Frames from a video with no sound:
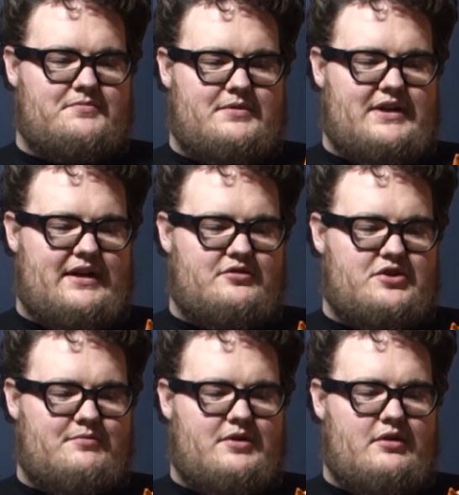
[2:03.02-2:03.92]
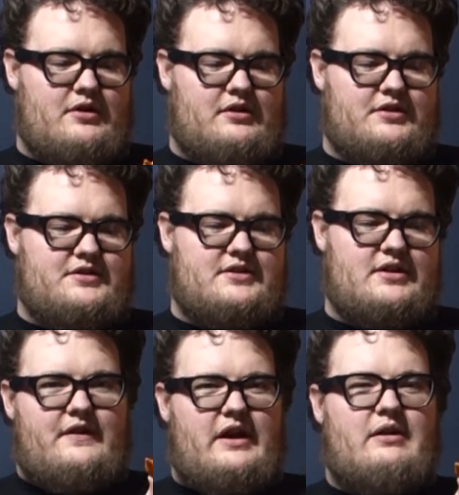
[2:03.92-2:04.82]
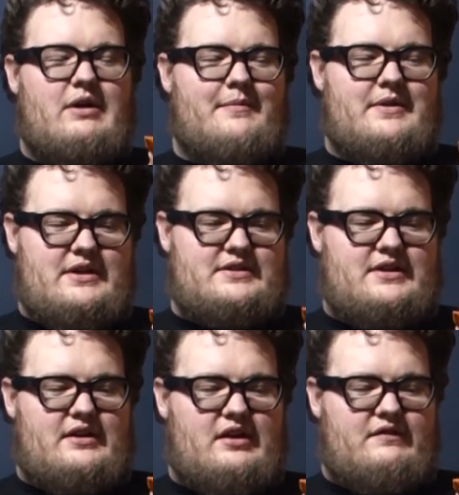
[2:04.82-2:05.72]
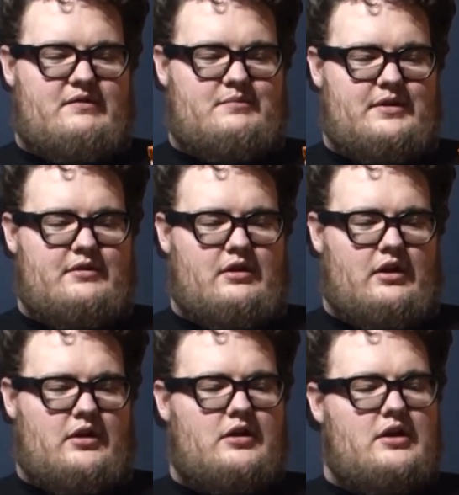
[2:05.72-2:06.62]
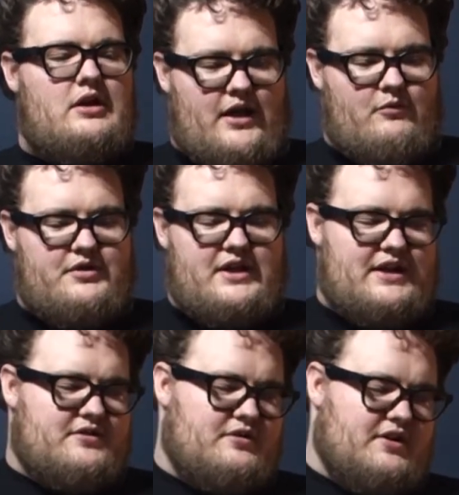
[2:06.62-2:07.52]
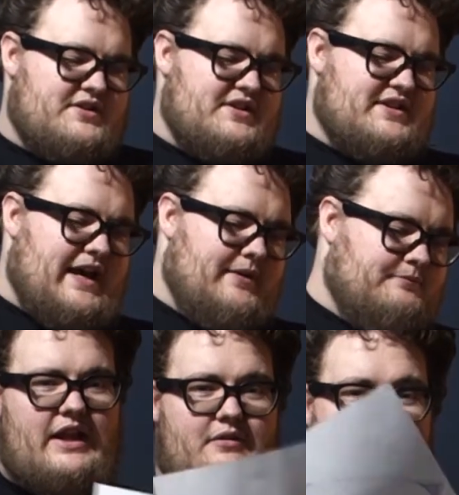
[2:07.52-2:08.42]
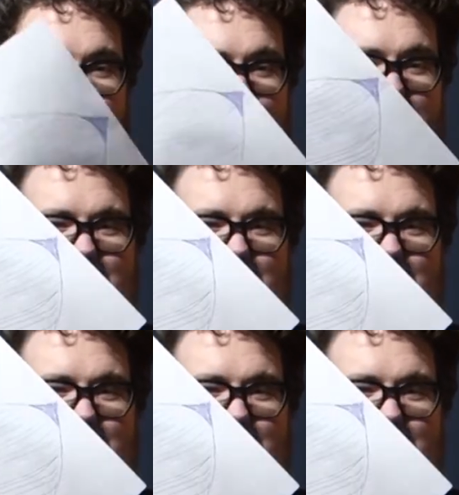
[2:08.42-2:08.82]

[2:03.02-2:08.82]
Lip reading: potato chip though, it looks very reminiscent of a bugle. One thing I do notice is that, like with my